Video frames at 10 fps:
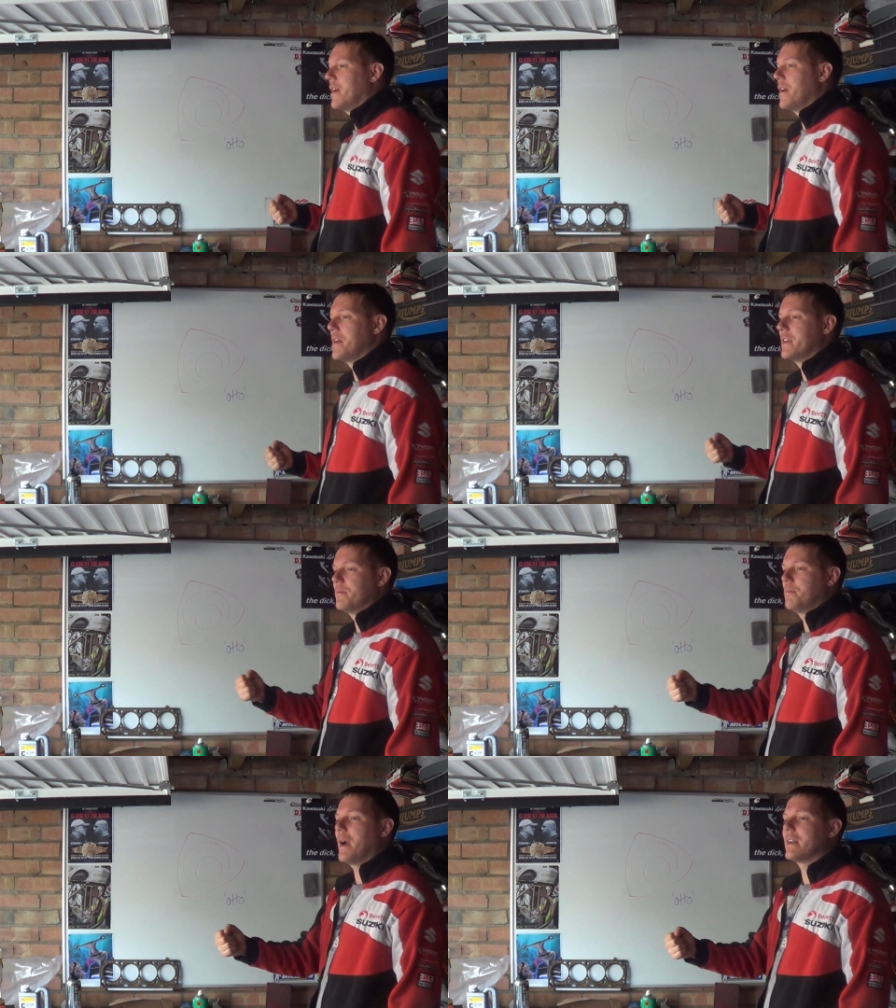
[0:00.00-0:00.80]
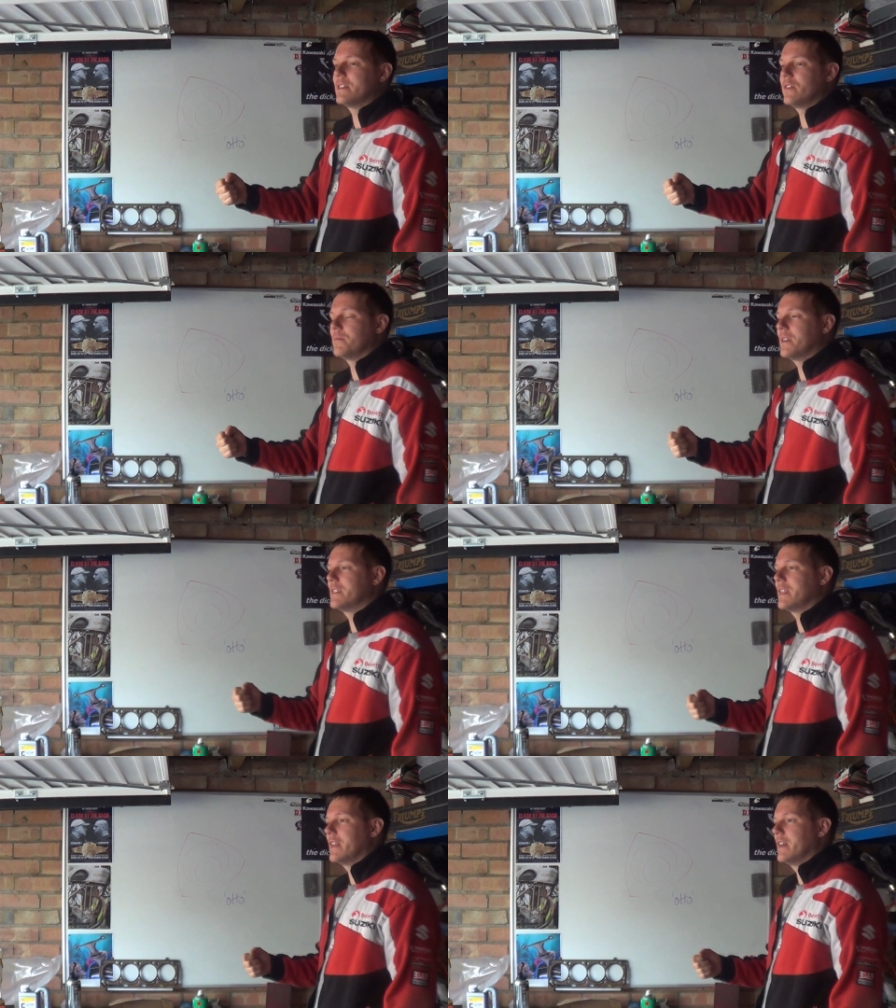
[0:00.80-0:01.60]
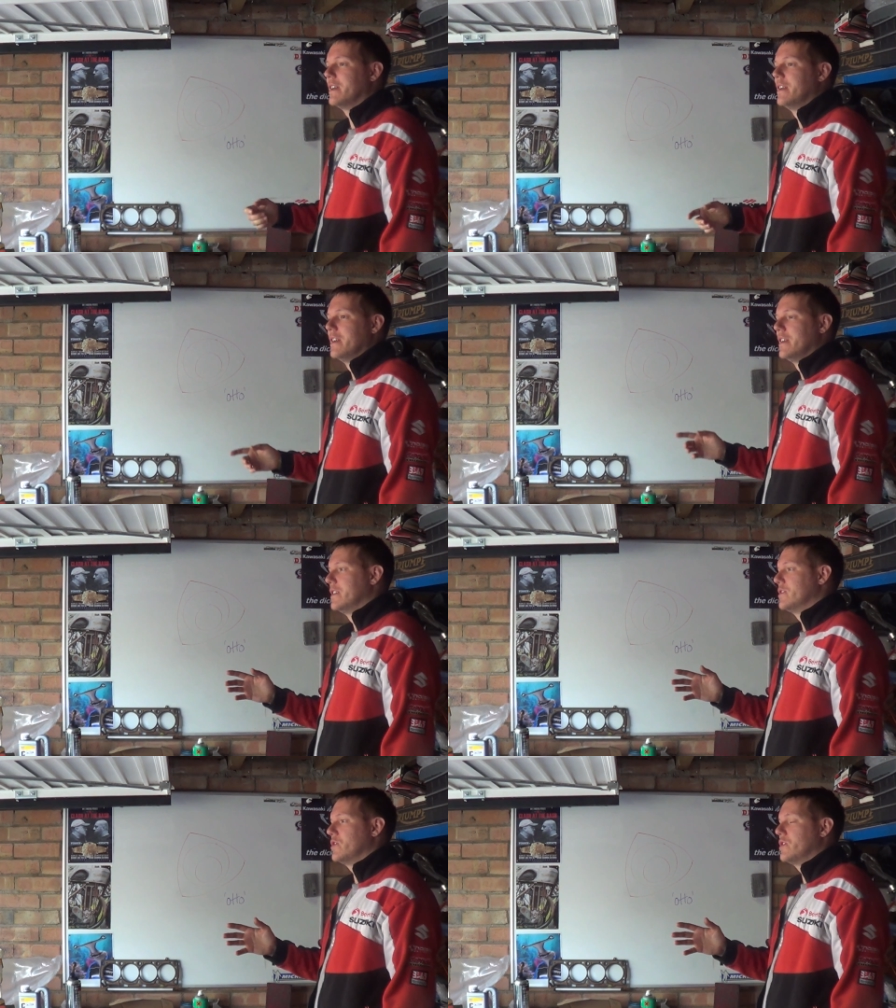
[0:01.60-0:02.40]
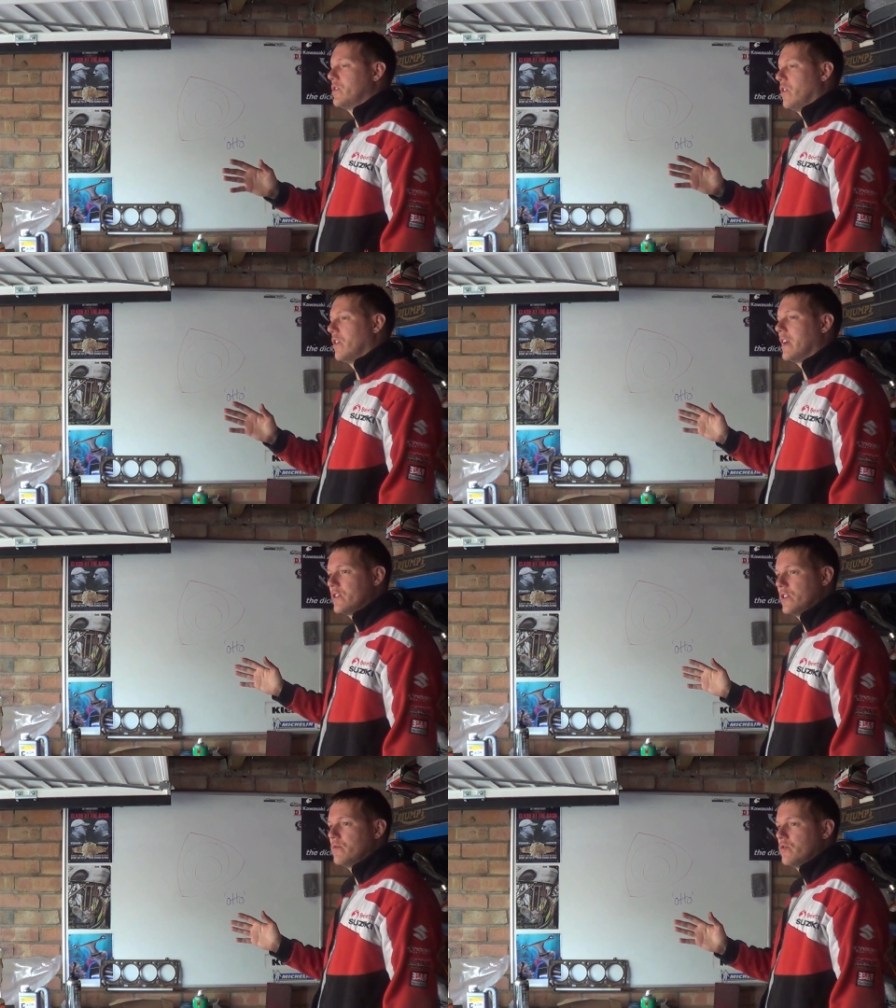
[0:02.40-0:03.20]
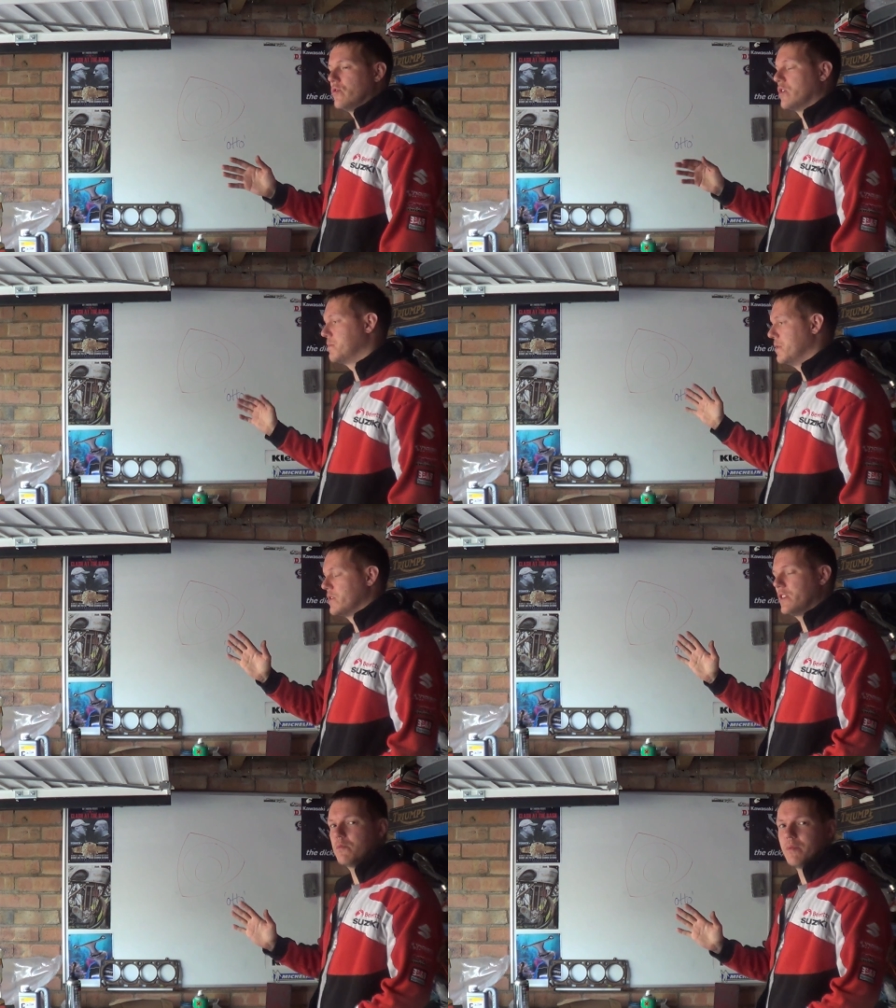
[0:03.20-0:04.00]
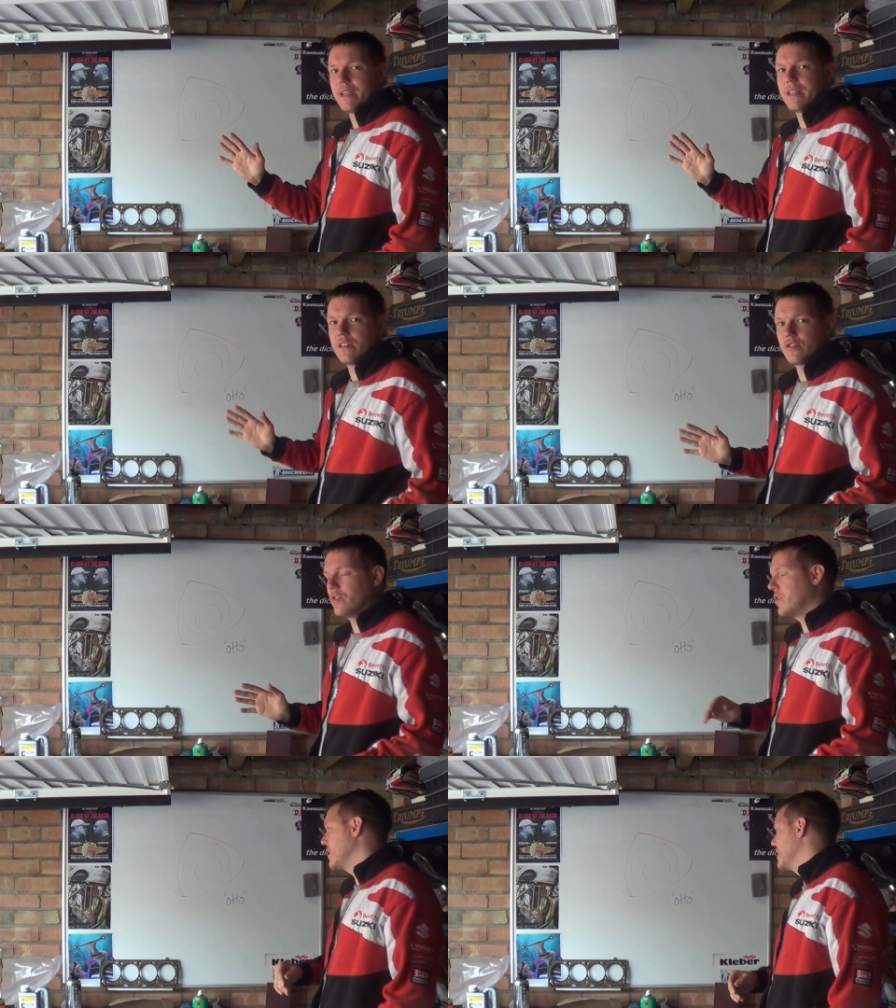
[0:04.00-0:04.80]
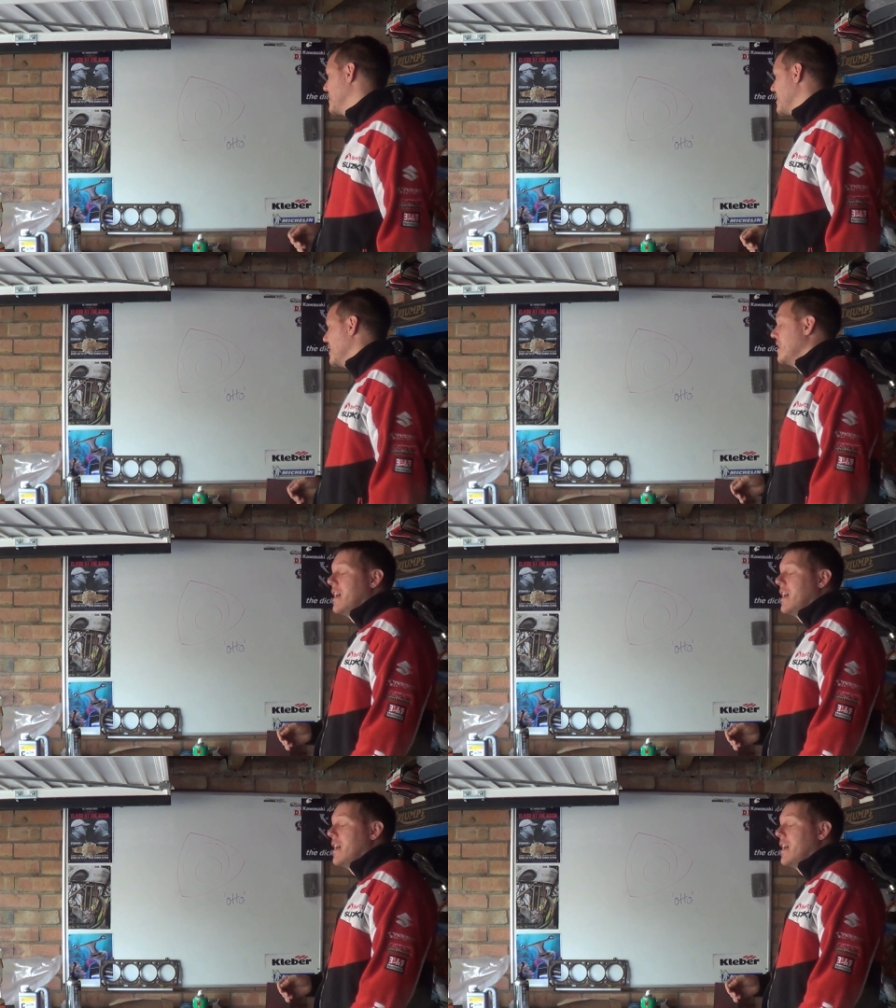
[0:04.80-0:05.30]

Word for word: and then back to top dead centre, so you'd call that two strokes, but it does this weird little stroke thing in the middle.